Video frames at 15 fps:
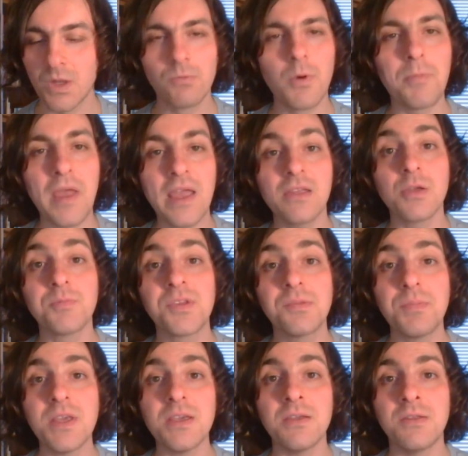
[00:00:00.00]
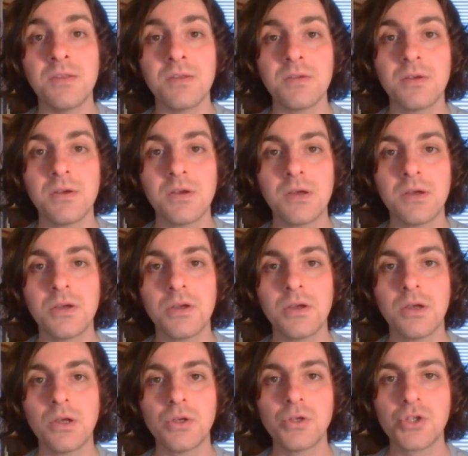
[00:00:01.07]
We picked up speed,
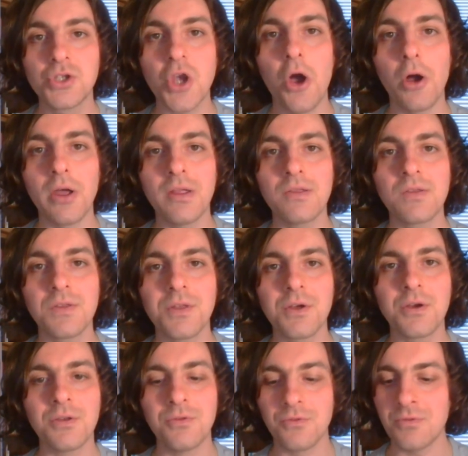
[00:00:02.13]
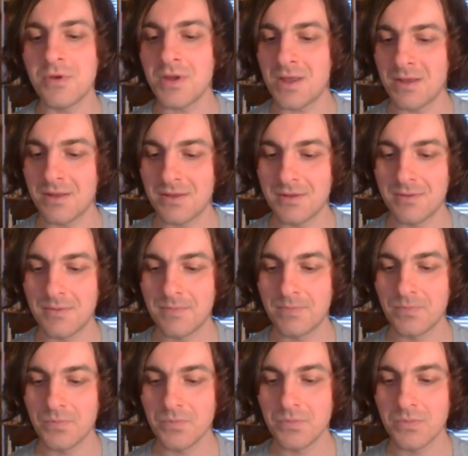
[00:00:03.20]
shot into the country.
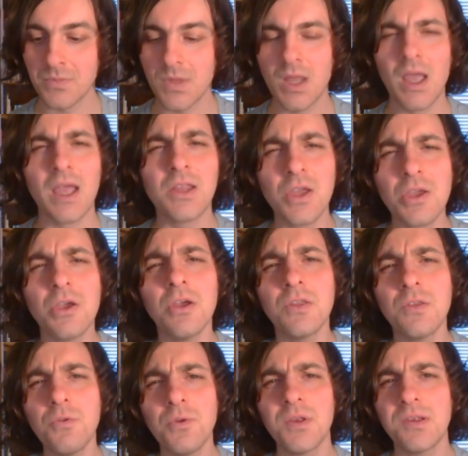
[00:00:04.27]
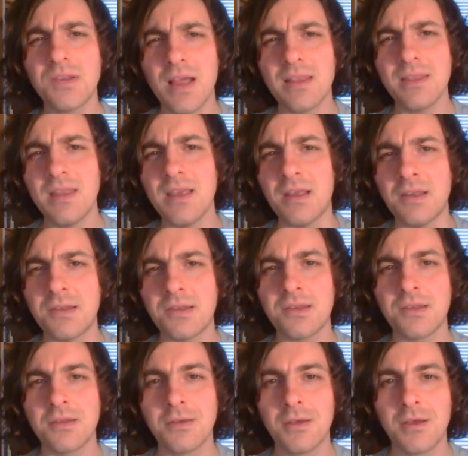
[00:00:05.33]
It occurred to us that
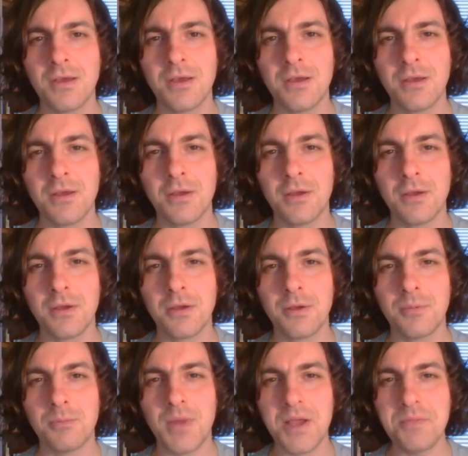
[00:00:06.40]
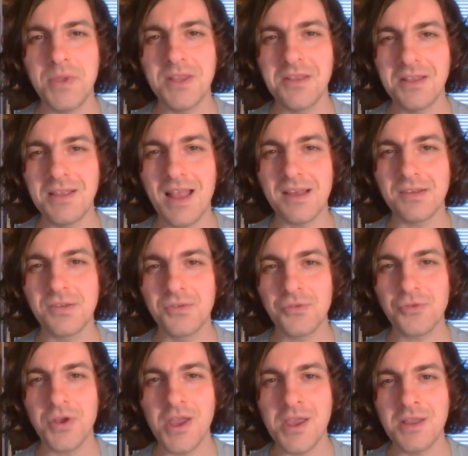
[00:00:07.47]
this might be the last
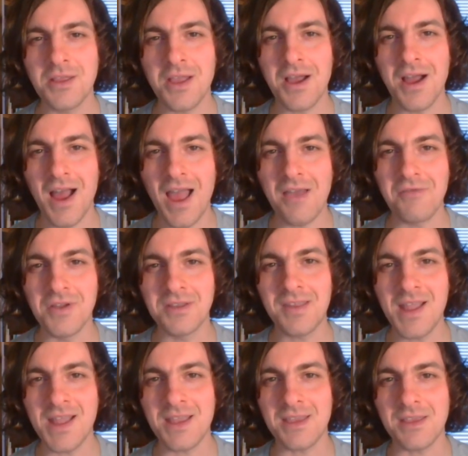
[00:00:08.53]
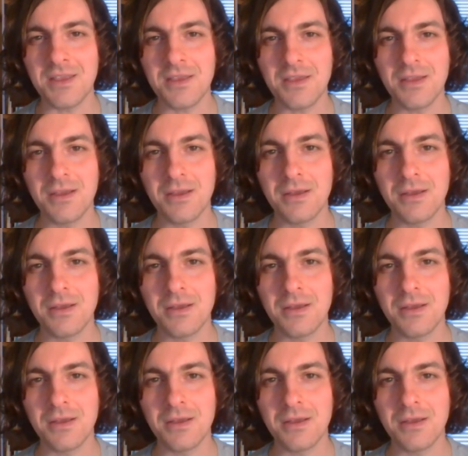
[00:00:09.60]
train I ever take.